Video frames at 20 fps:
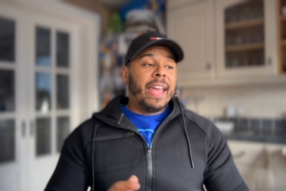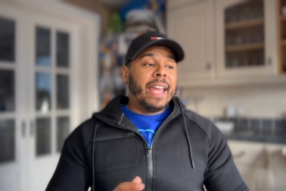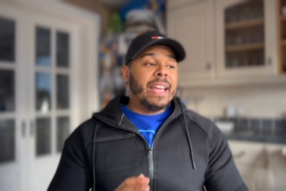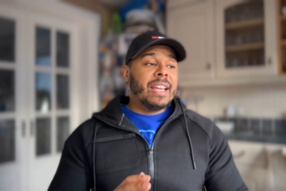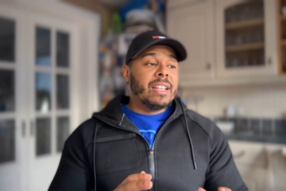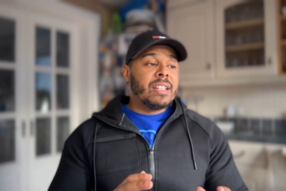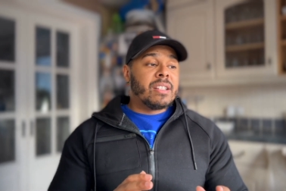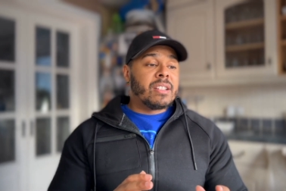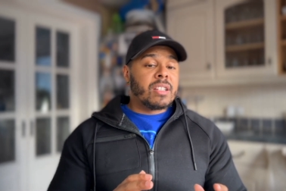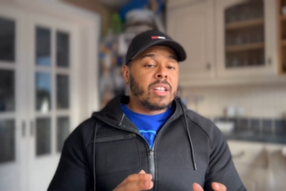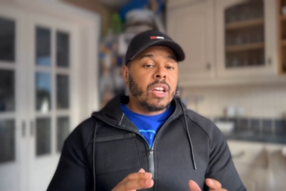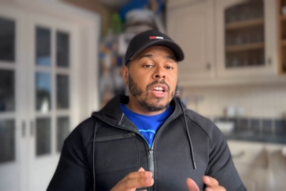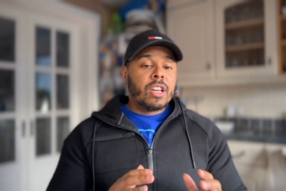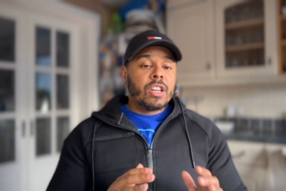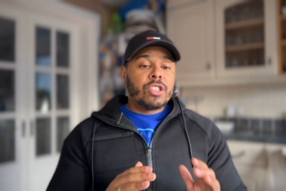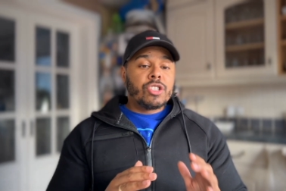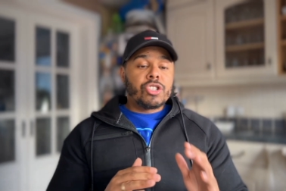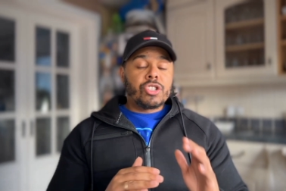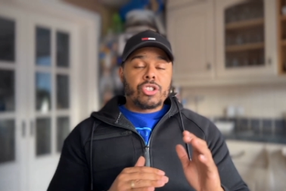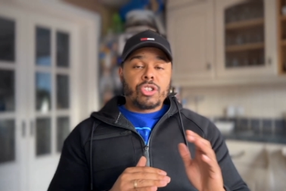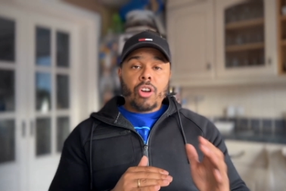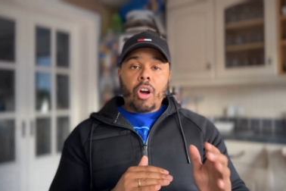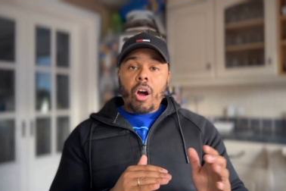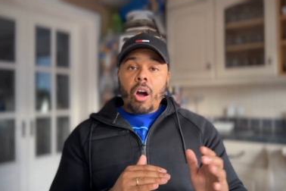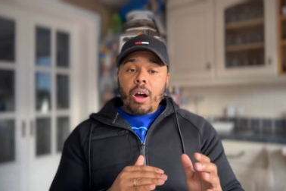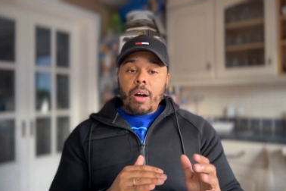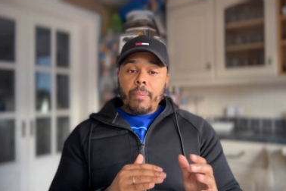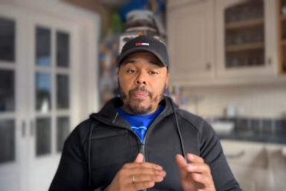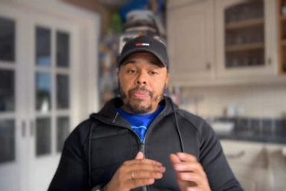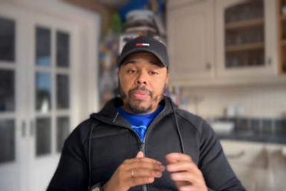is
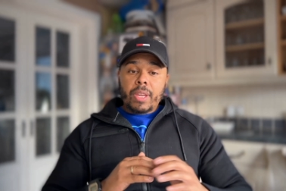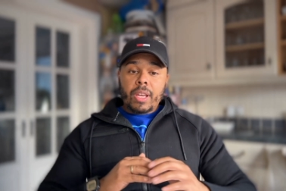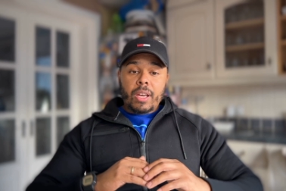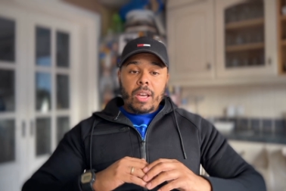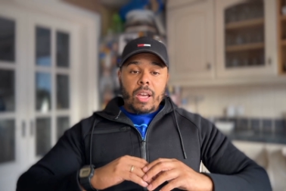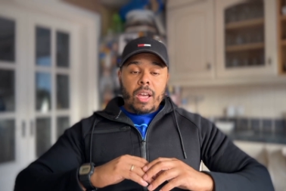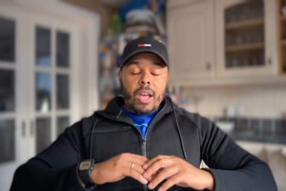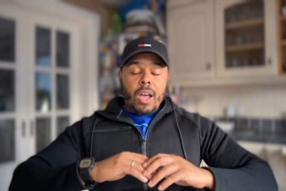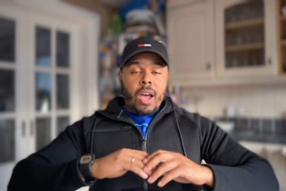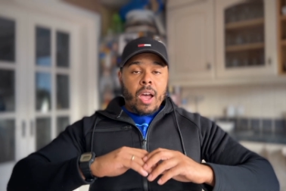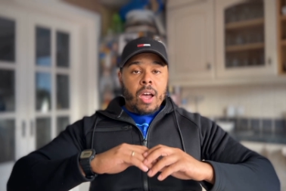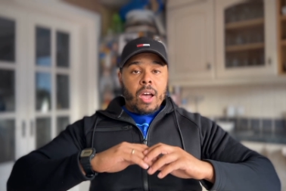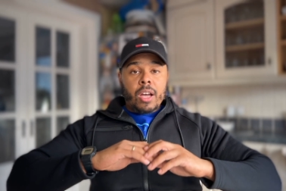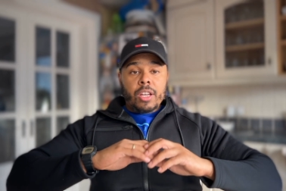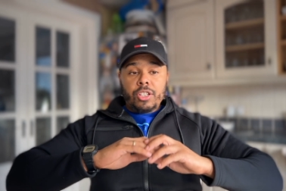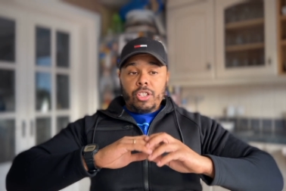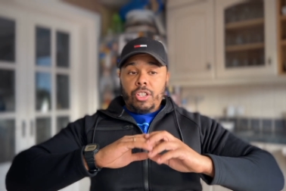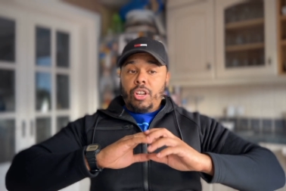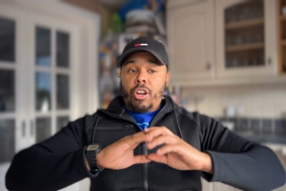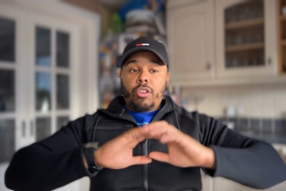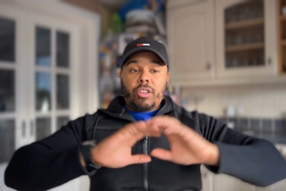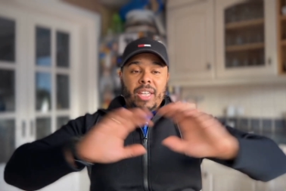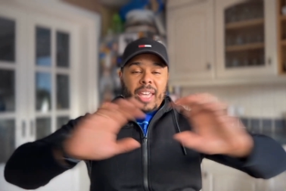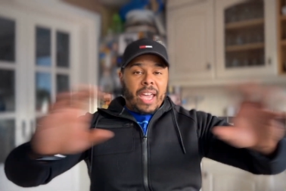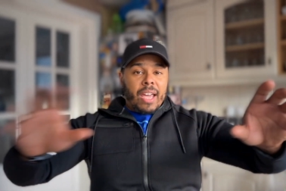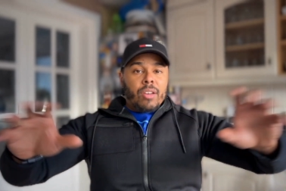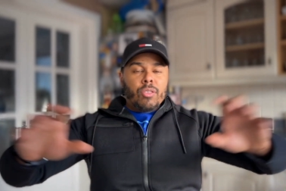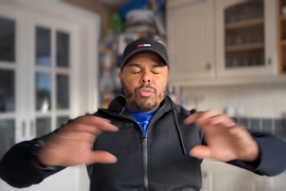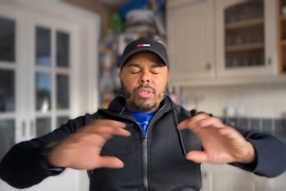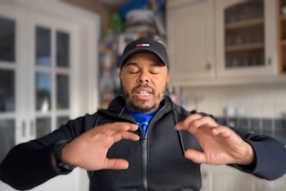start uh, you know,
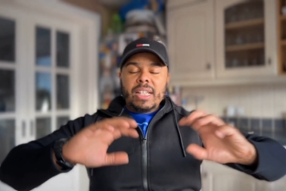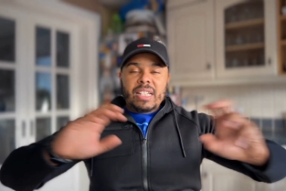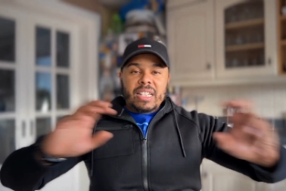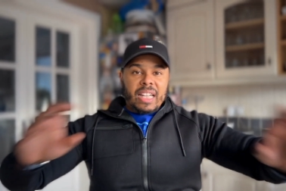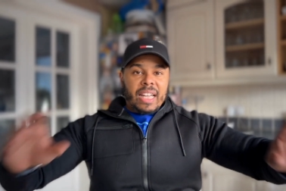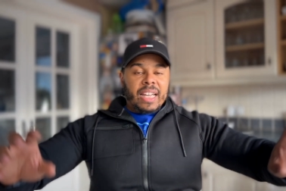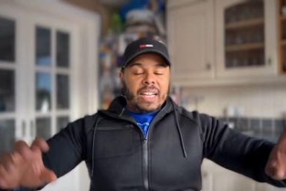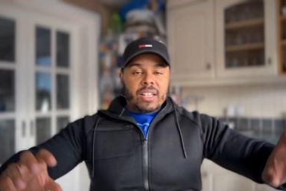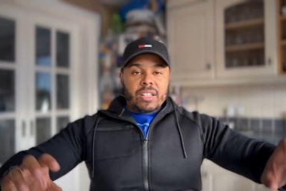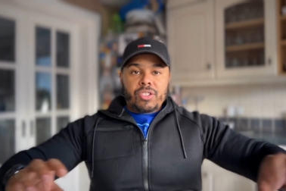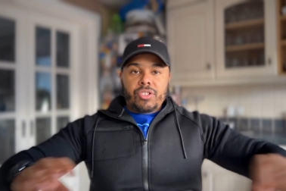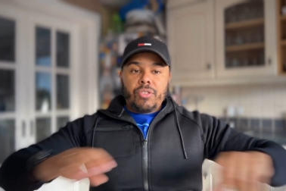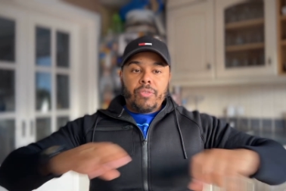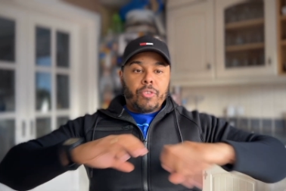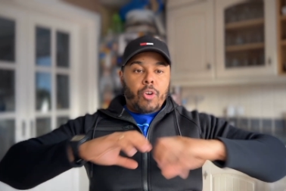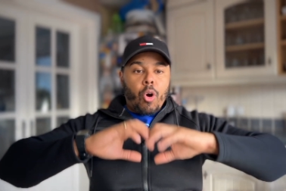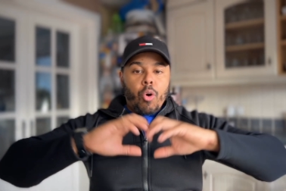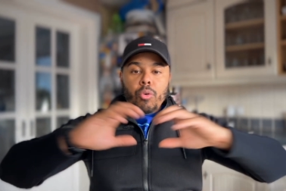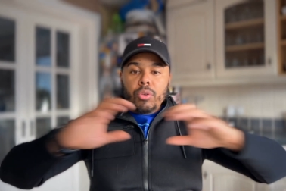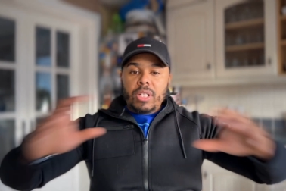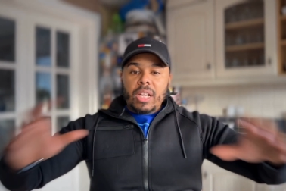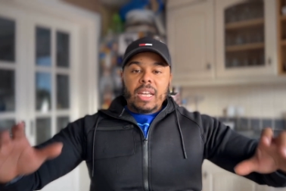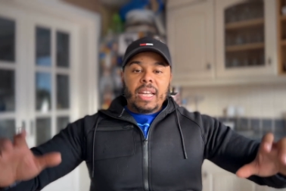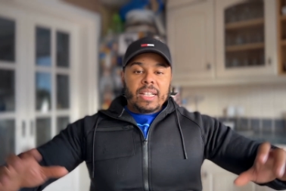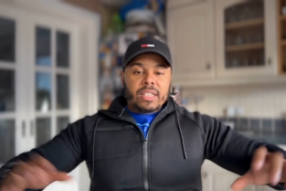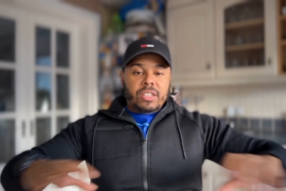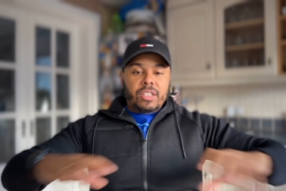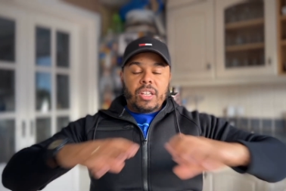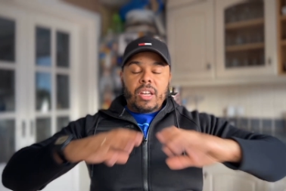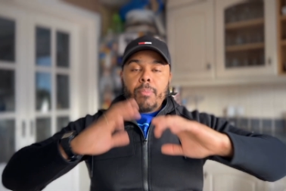getting all these links, you've got all the
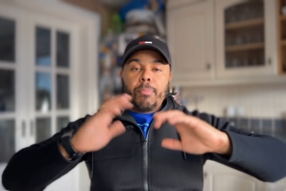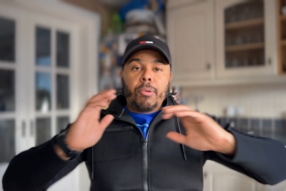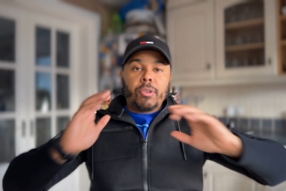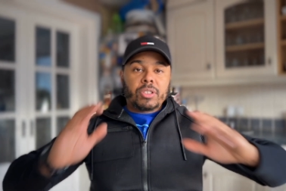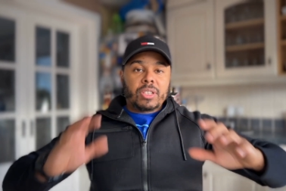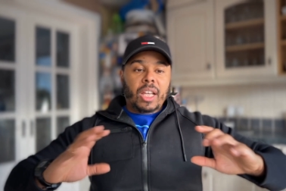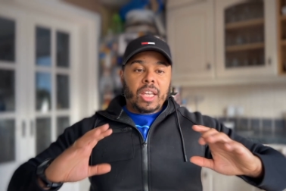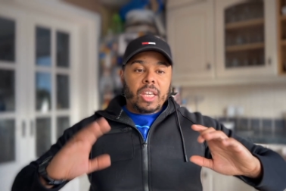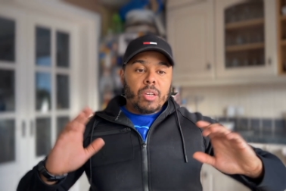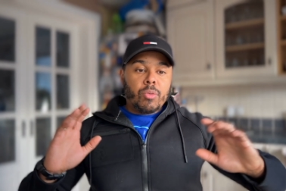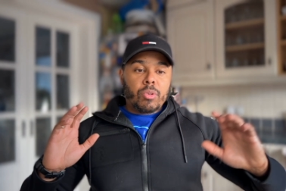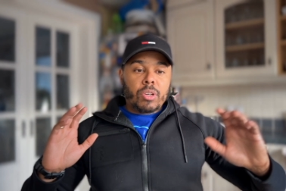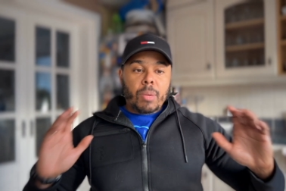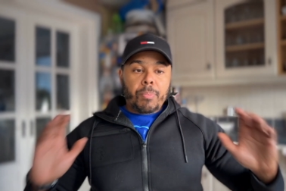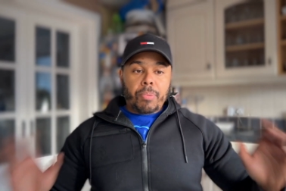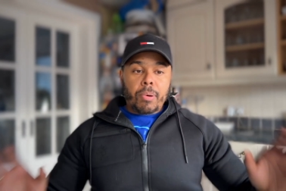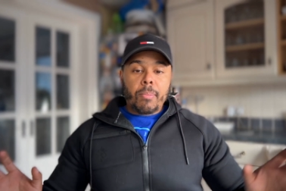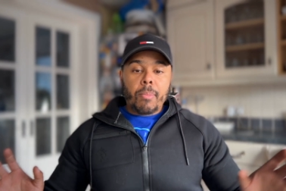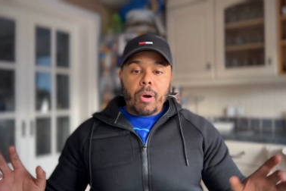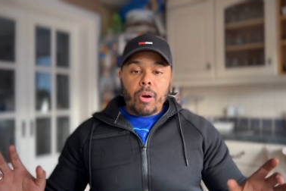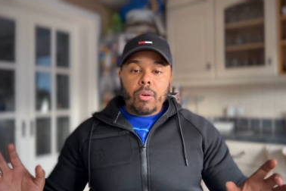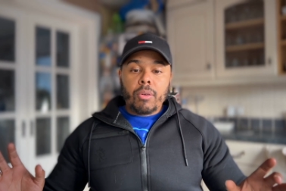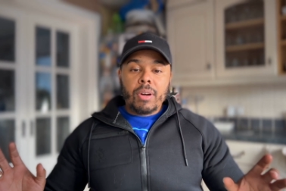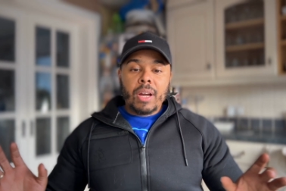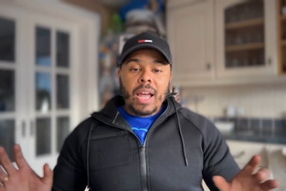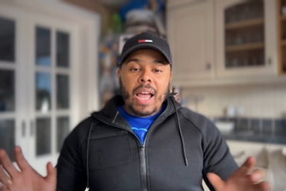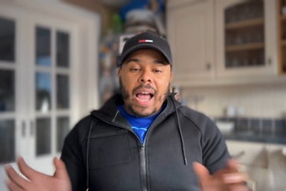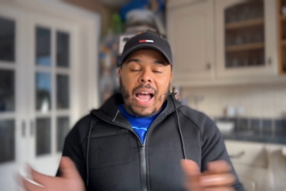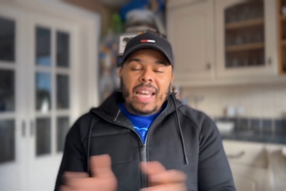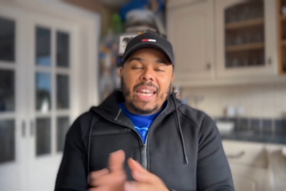links to the books that you want to promote,
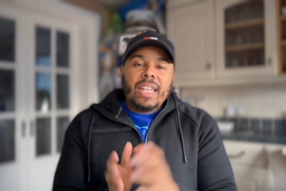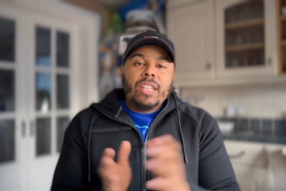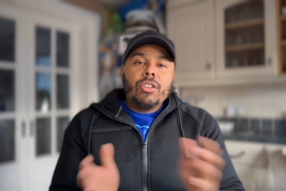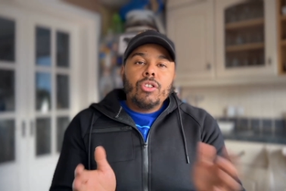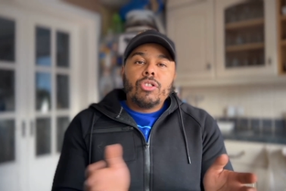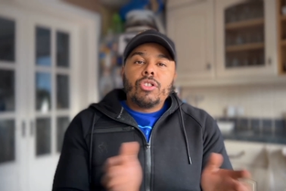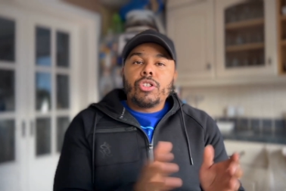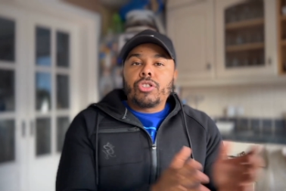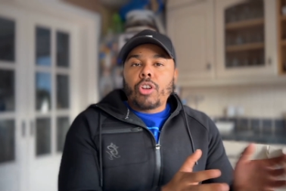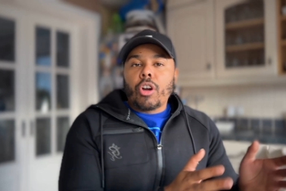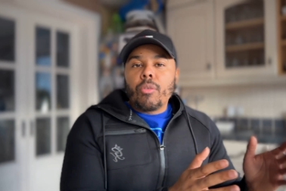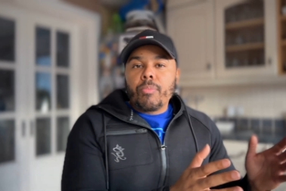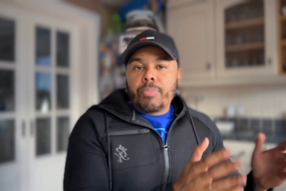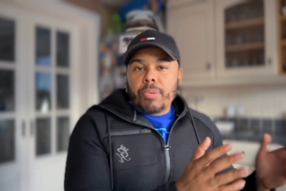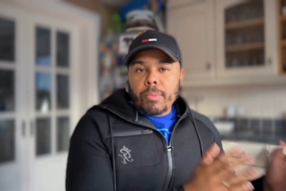and then you just don't